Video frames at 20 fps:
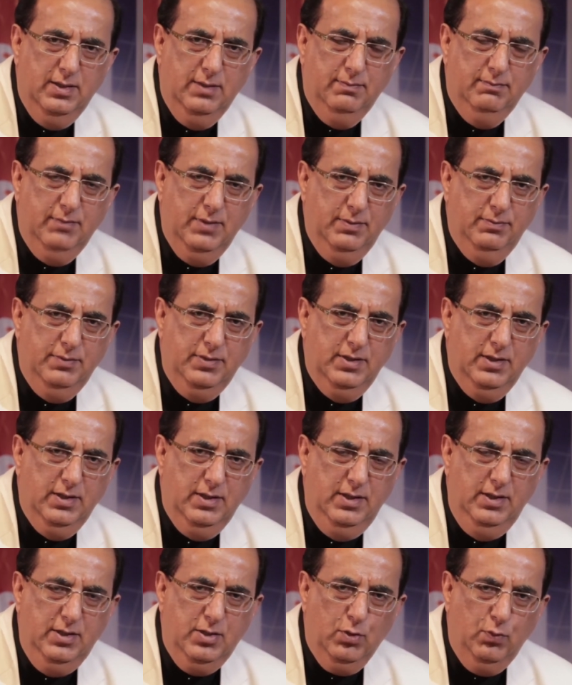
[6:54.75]
maybe
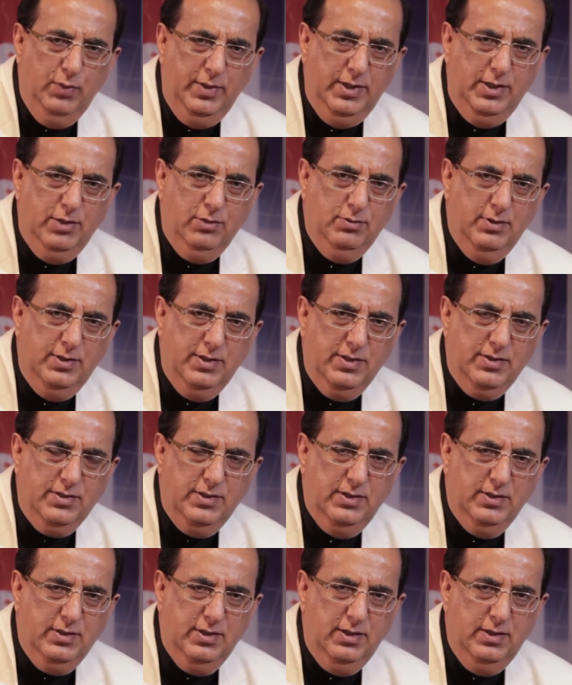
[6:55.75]
an interventricular
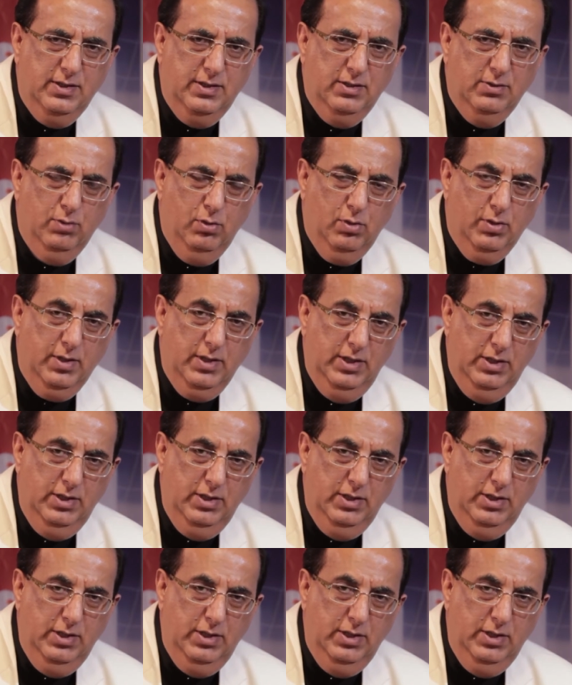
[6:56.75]
dyssynchrony or